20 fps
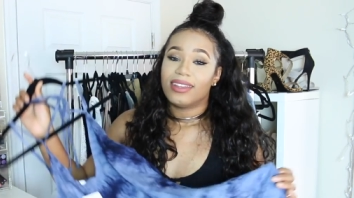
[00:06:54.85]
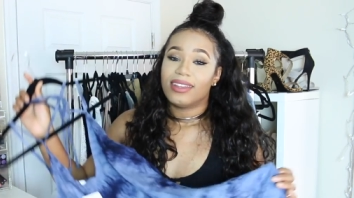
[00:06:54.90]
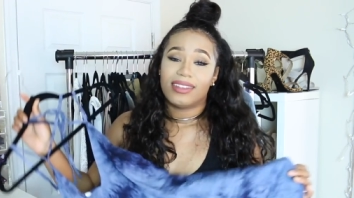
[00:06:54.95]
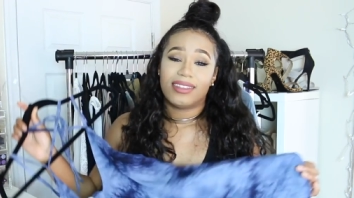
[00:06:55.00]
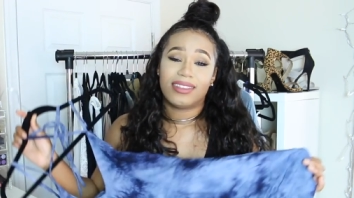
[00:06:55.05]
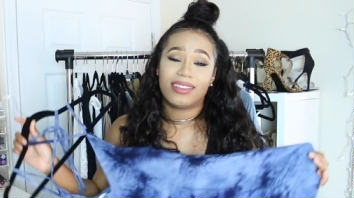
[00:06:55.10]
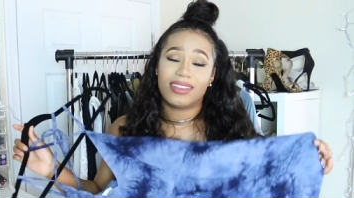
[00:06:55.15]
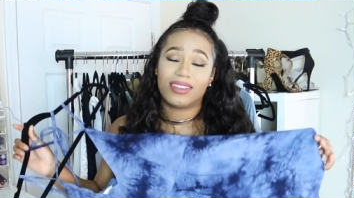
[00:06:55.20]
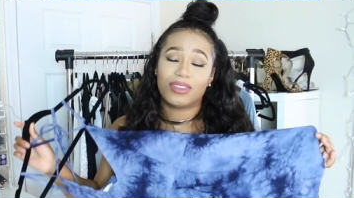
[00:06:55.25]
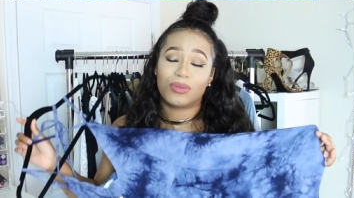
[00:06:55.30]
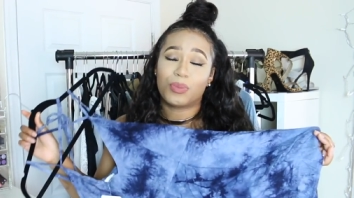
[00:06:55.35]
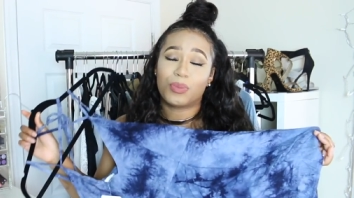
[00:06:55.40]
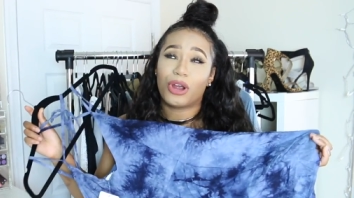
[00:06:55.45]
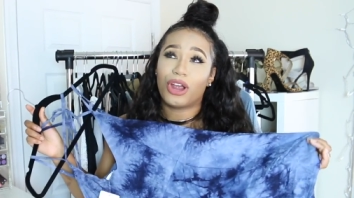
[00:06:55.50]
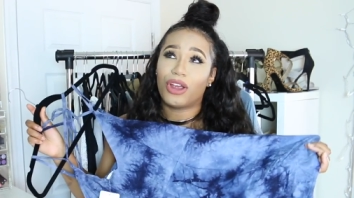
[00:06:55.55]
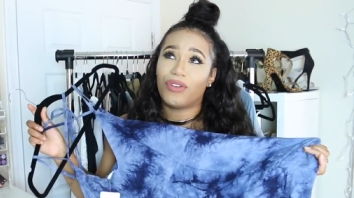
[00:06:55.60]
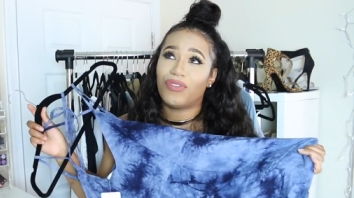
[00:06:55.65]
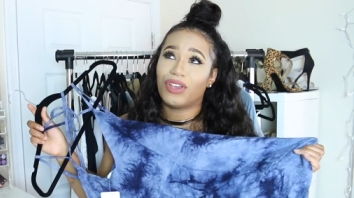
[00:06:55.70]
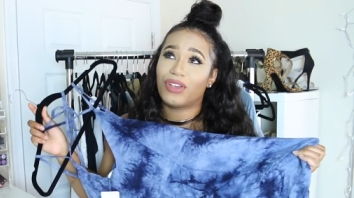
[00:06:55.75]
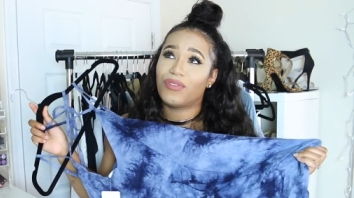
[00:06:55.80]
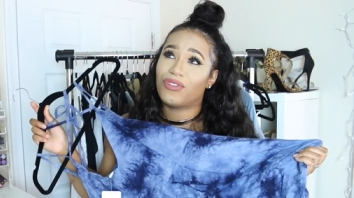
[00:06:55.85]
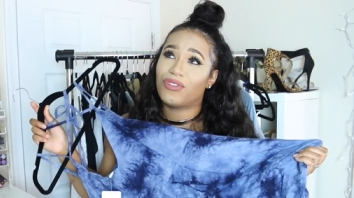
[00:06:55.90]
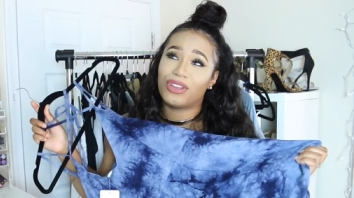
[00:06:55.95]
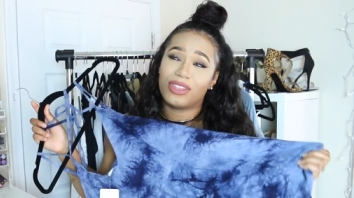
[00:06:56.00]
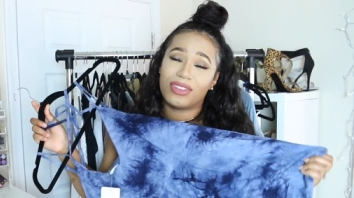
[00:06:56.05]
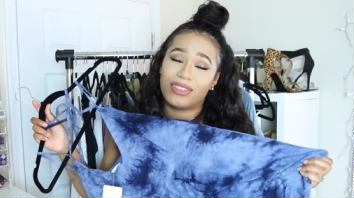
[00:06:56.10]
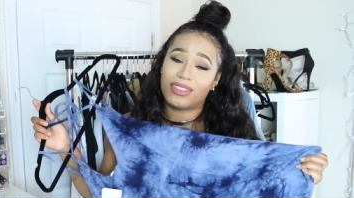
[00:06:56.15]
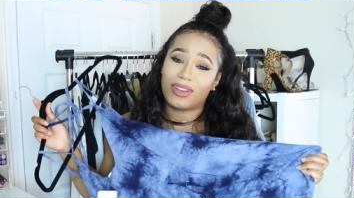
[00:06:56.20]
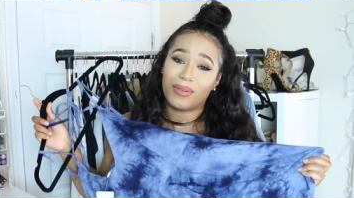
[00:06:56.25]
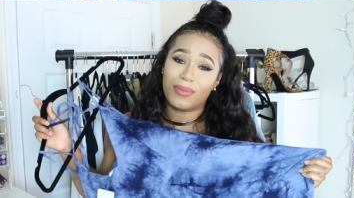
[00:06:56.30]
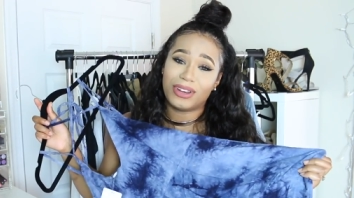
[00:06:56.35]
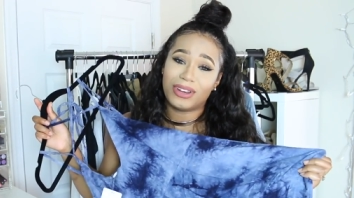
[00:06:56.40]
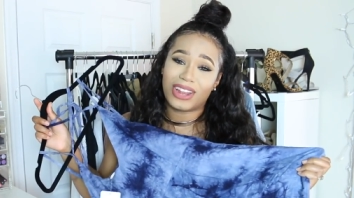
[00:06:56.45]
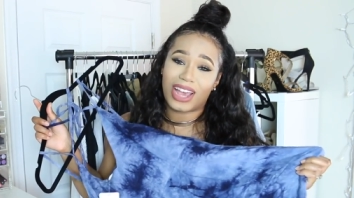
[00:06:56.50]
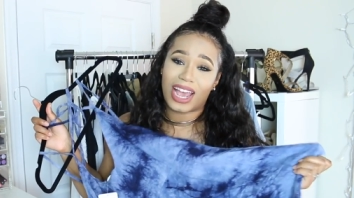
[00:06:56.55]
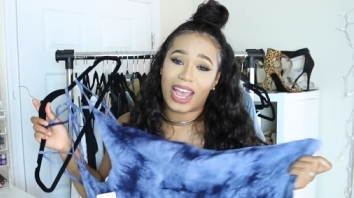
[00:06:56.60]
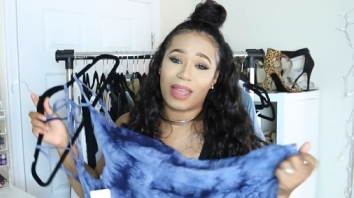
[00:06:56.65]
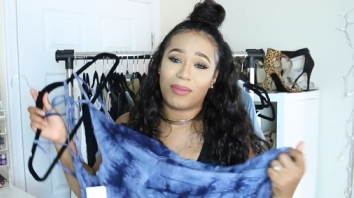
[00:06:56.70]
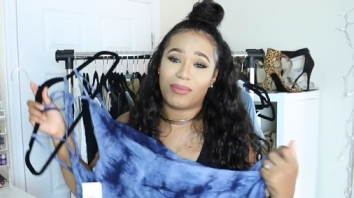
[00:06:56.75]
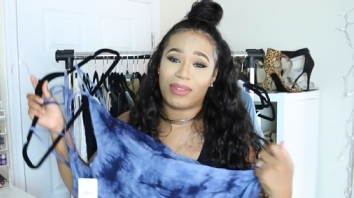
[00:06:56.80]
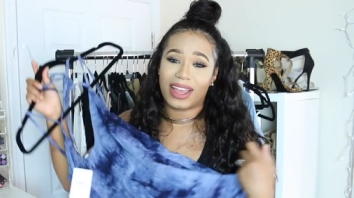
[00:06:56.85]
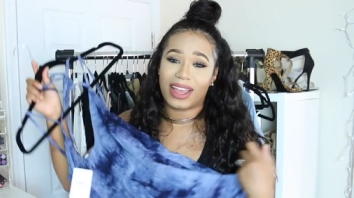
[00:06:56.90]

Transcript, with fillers: it's just perfect for the summertime.